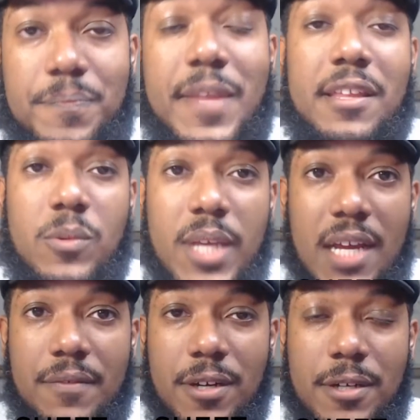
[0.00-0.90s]
Now that we
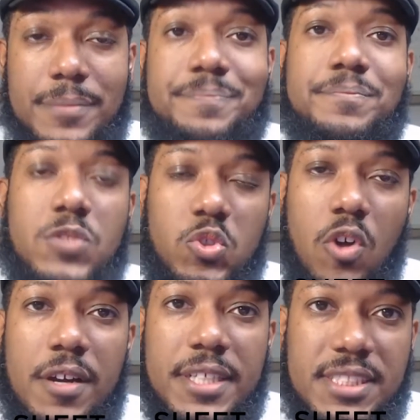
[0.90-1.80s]
have our
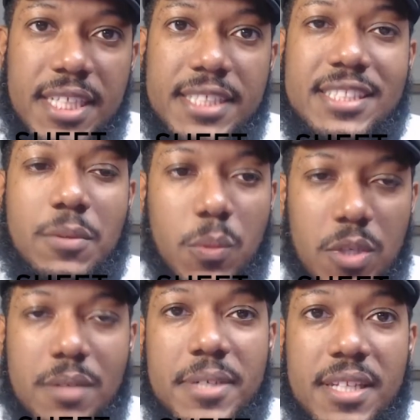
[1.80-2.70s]
drawing sets that we
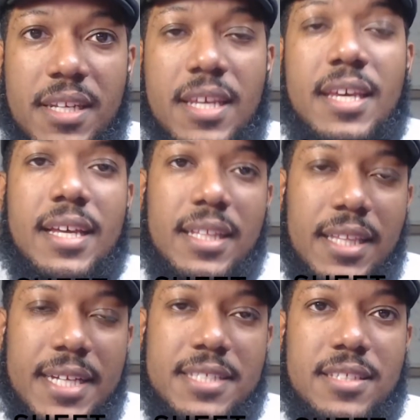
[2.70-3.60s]
want to put,
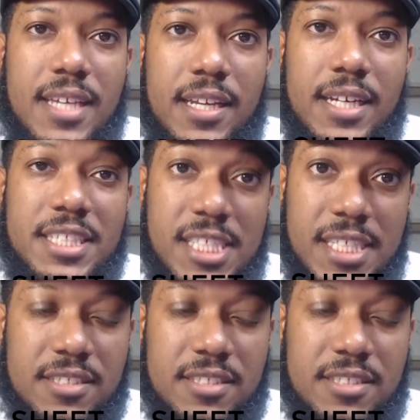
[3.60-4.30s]
let's get a sheet